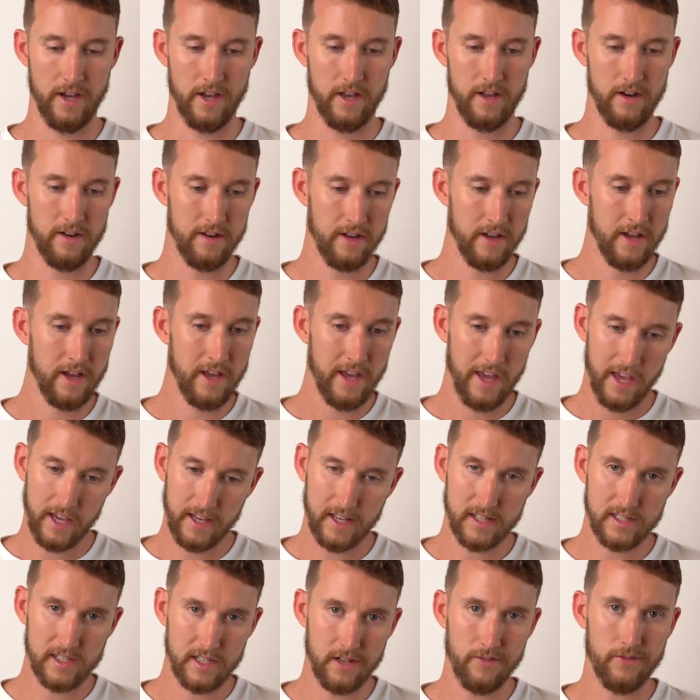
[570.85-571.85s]
and it
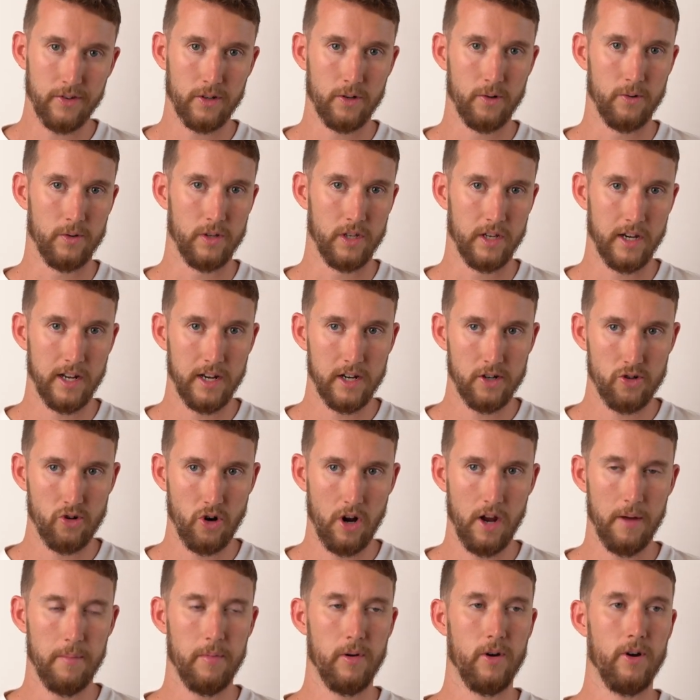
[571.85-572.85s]
gets difficult. You need a
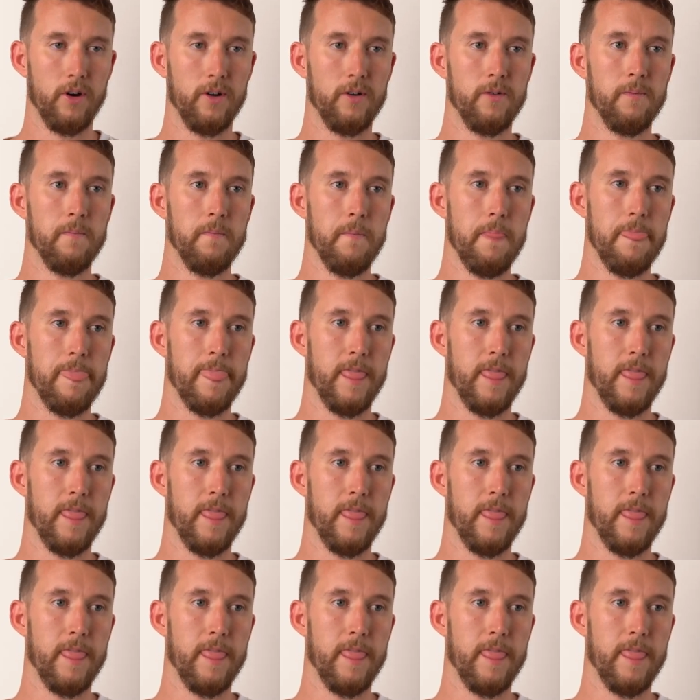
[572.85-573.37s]
tripod.